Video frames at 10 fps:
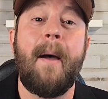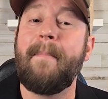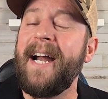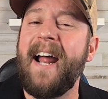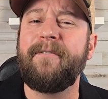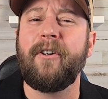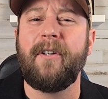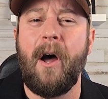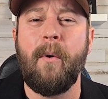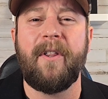might have to
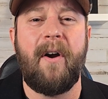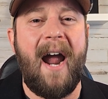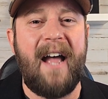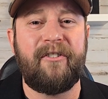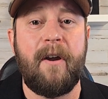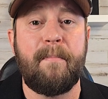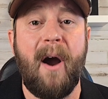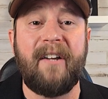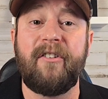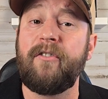lower their asking
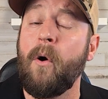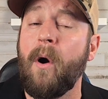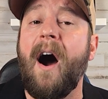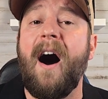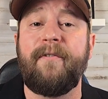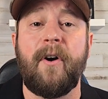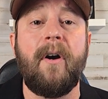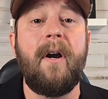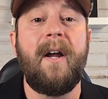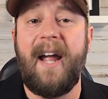prices or offer
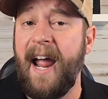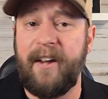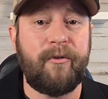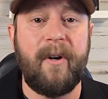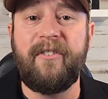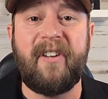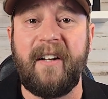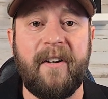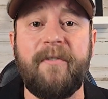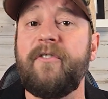extra
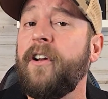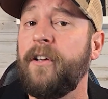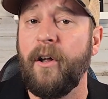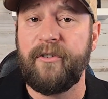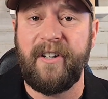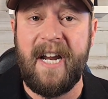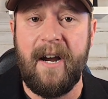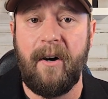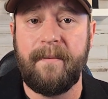incentives to close a deal.